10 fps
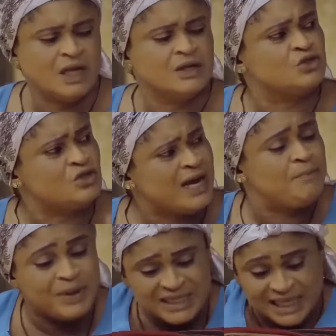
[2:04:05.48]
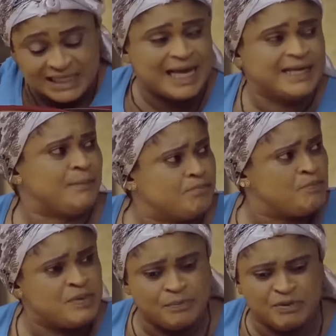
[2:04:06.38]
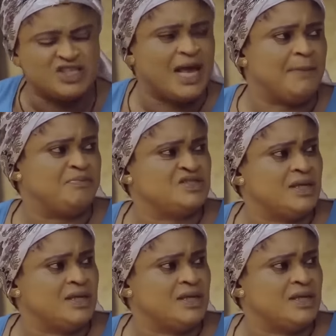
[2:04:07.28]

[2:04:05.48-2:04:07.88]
Try, press it harder. Pizze.